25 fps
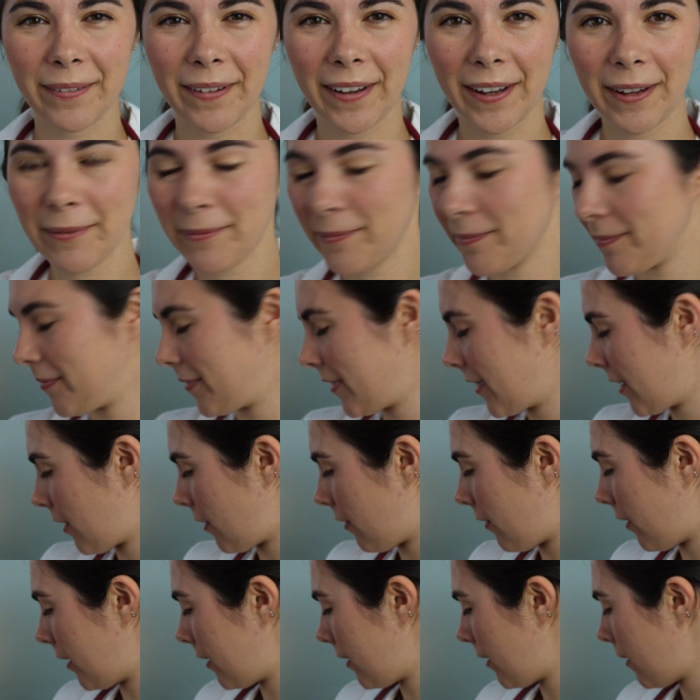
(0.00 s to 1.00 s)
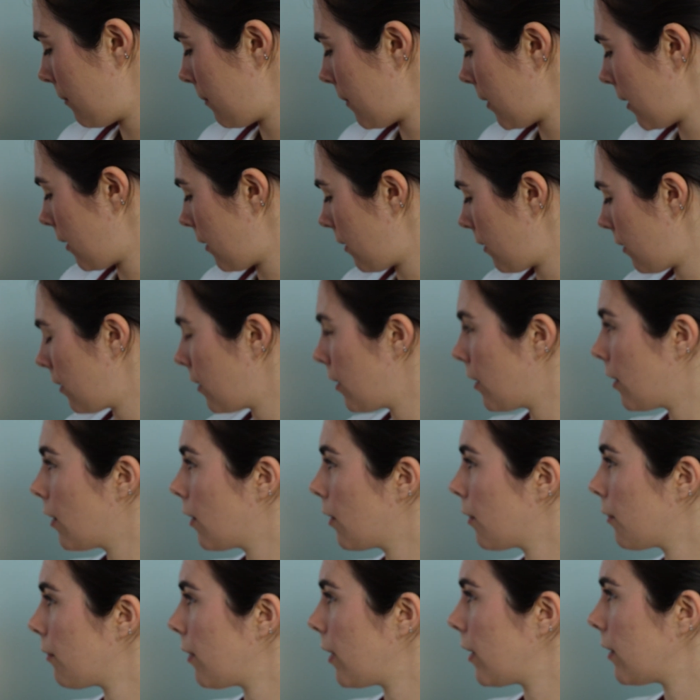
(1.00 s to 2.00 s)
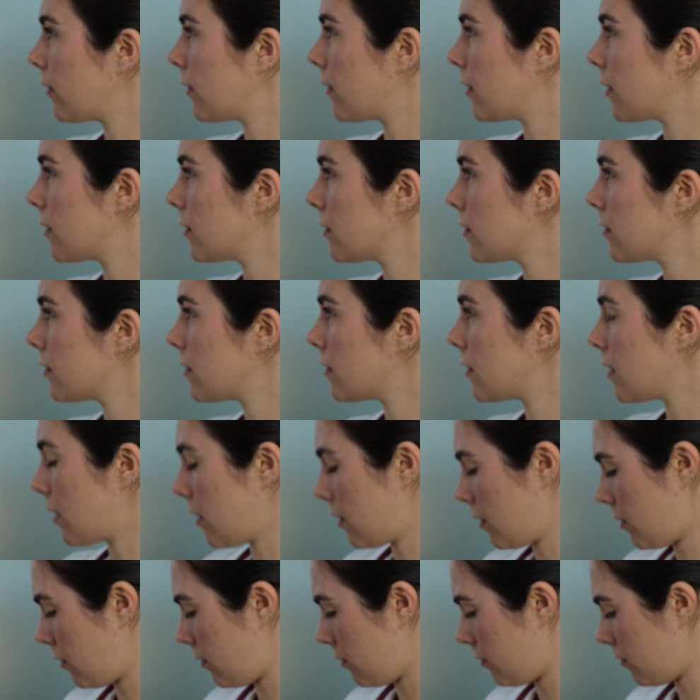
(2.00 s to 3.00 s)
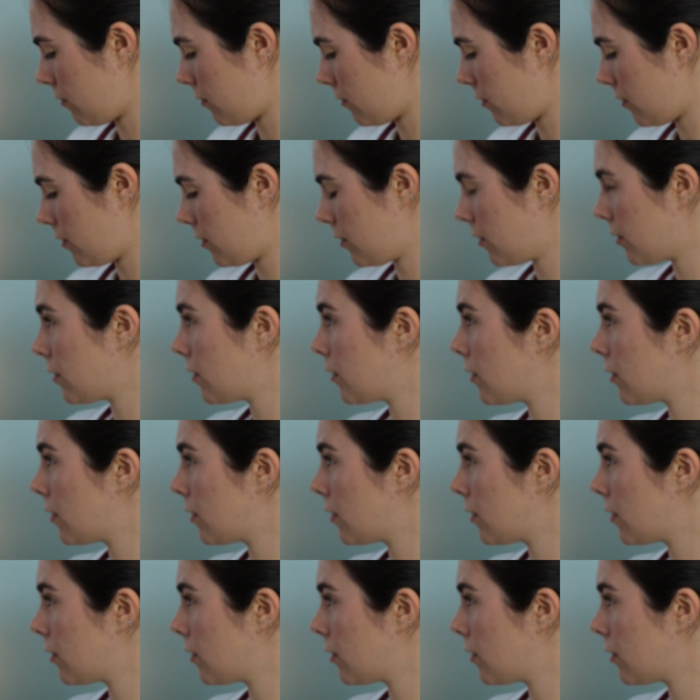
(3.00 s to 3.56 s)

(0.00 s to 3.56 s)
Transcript: Okay, right, let me write this down.